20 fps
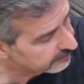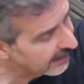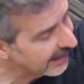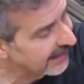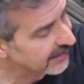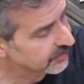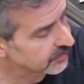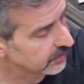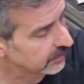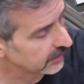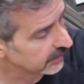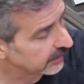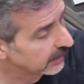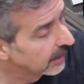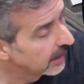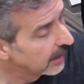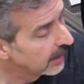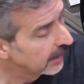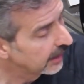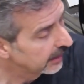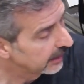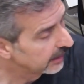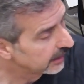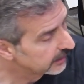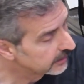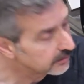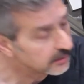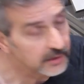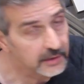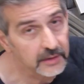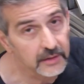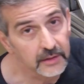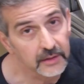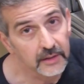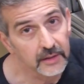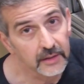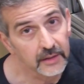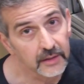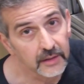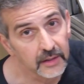vastly, and
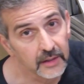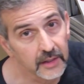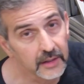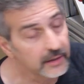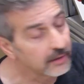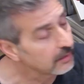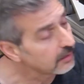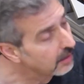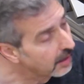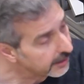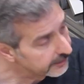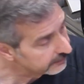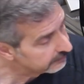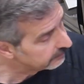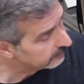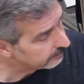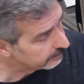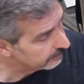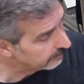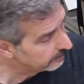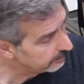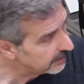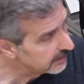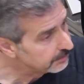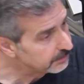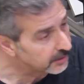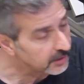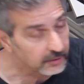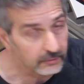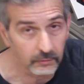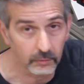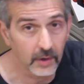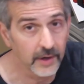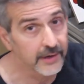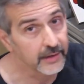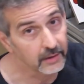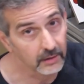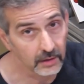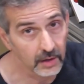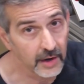a lot of people have
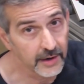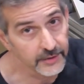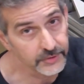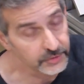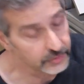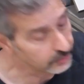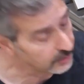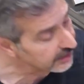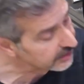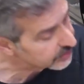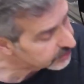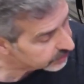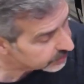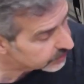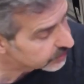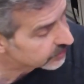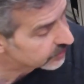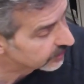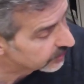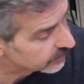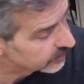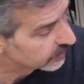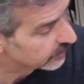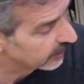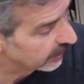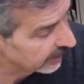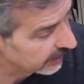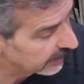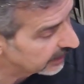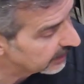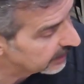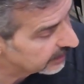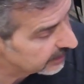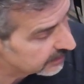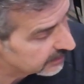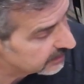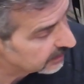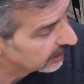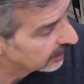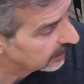run in a lot of directions since then.
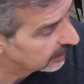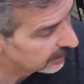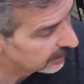And